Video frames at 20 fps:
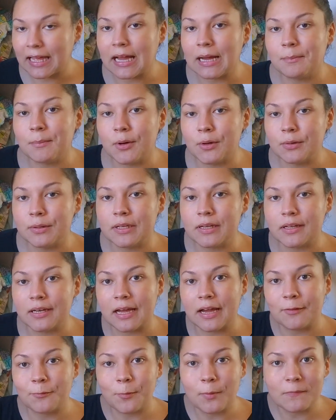that I'm only going
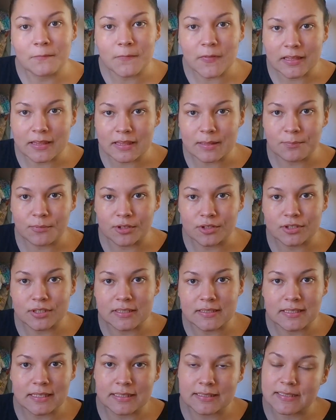to have one fancy
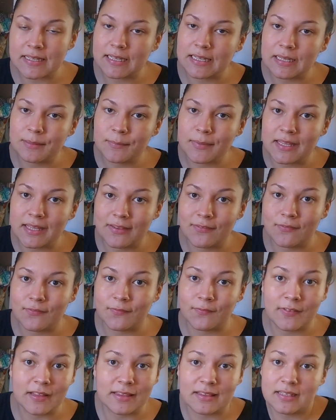project at a time. Either
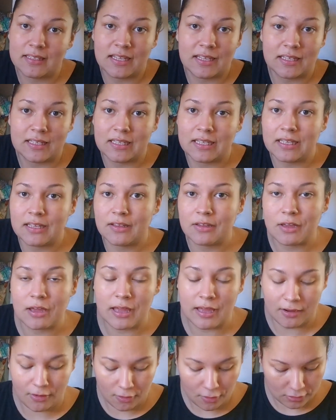fancy lady
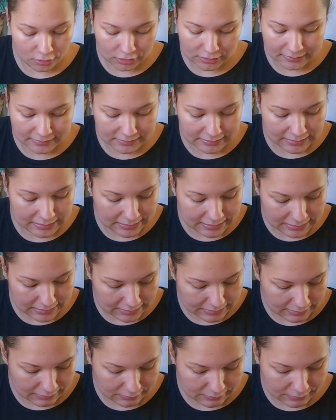or chatelaine
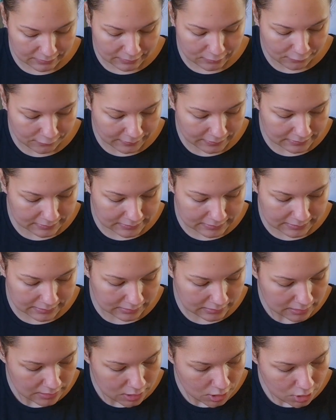is still fancy.
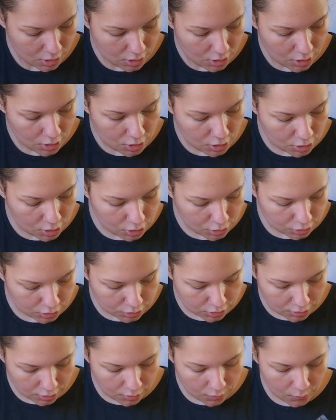
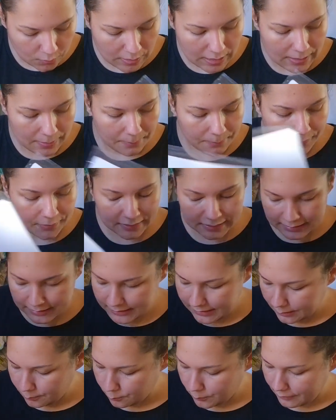So I'm
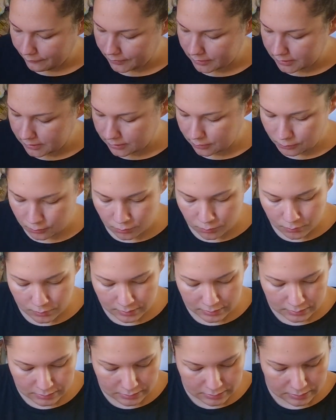thinking whether
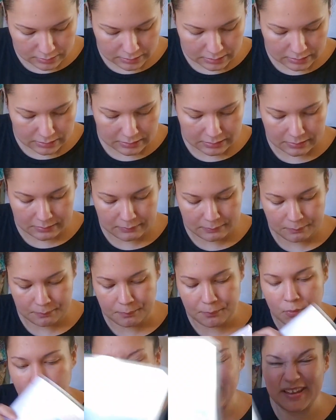to
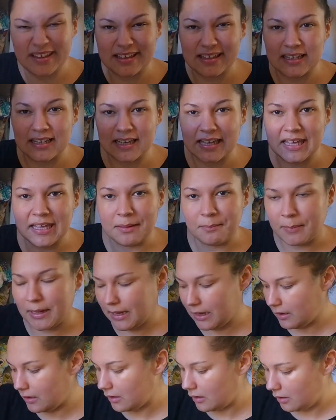put this in a kit
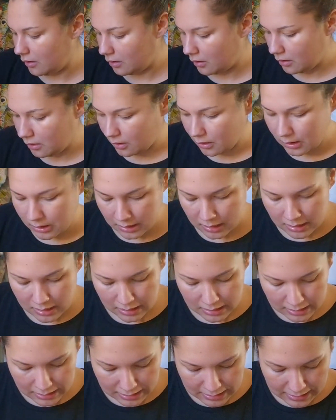bag
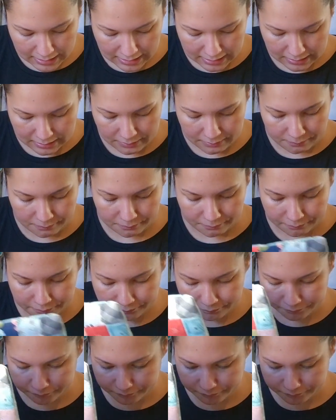and